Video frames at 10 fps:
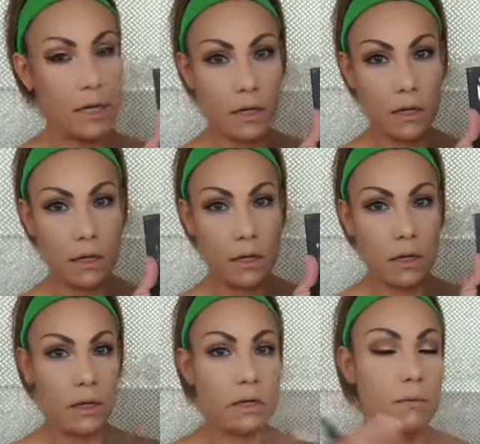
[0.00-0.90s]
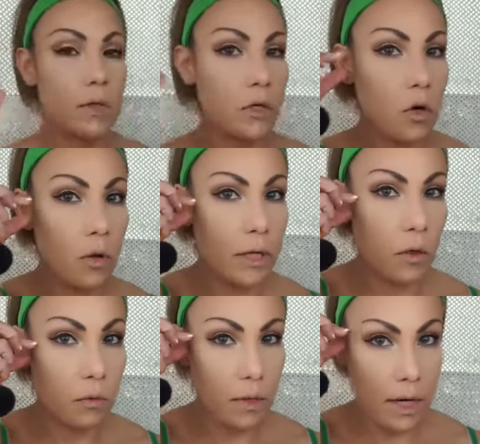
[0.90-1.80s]
and I'm gonna go like
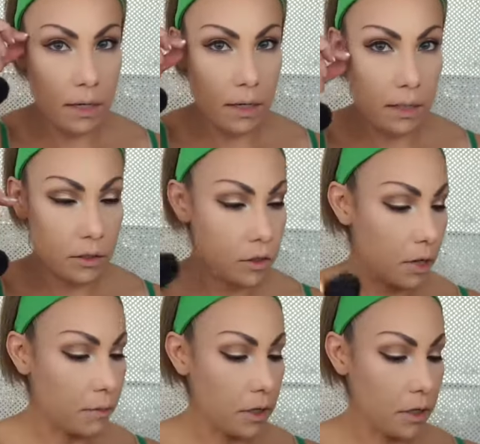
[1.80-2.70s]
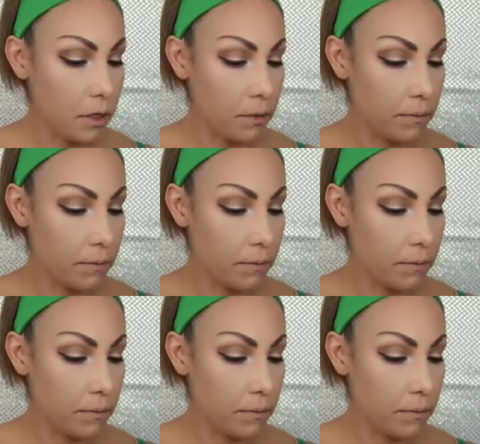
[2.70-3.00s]
right at the top right here.